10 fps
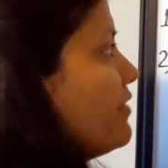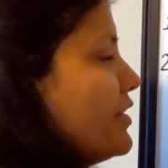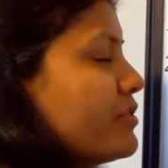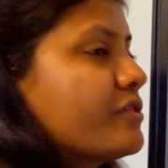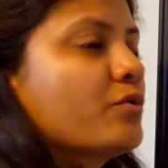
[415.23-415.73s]

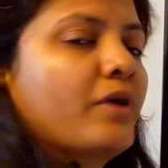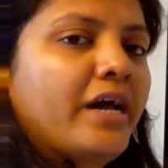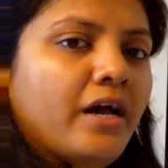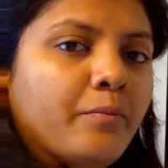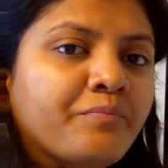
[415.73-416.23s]
Once you
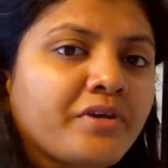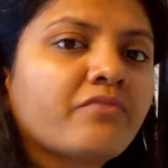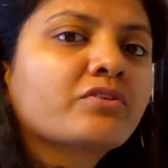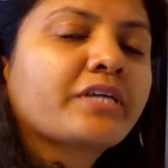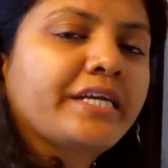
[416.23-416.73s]
appear
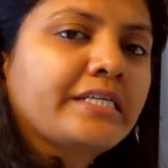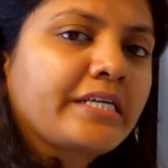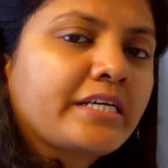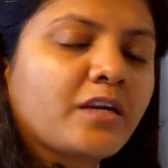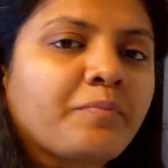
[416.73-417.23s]
for the
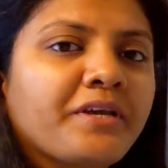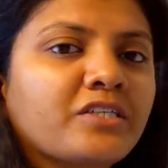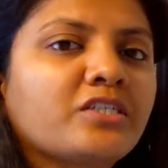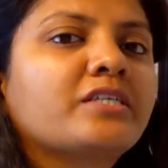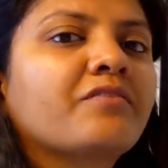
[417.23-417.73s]
integrated
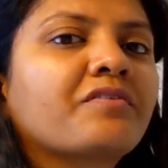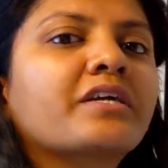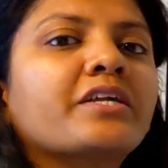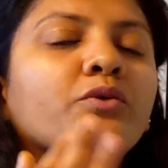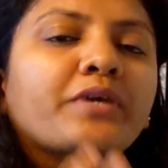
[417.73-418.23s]
PhD,
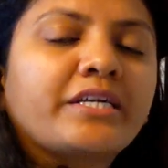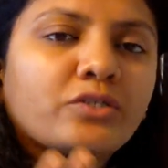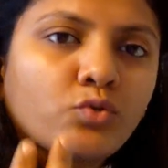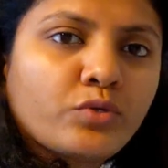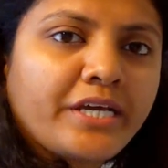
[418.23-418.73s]
definitely you
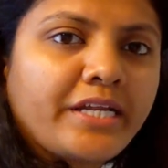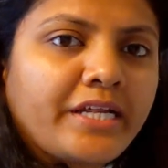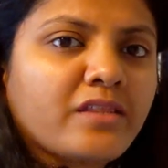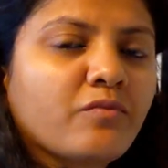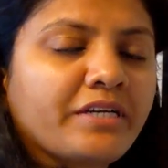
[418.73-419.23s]
get 2
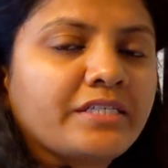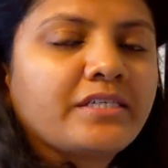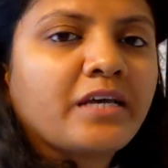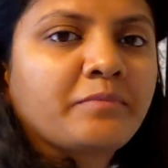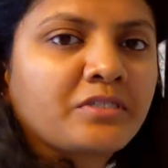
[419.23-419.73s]
degrees. One is
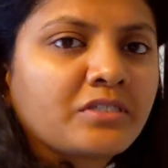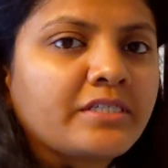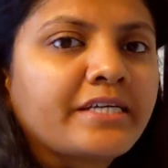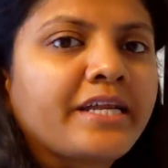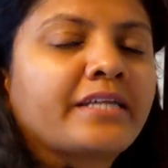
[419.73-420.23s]
the MSc
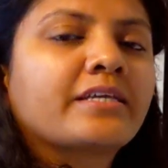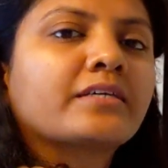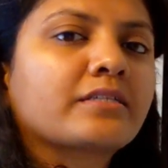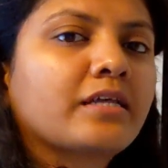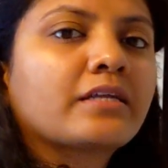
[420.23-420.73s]
degree and
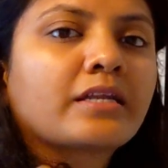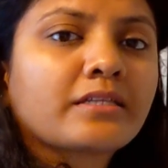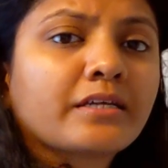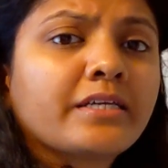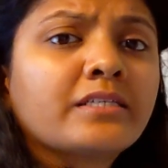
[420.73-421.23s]
another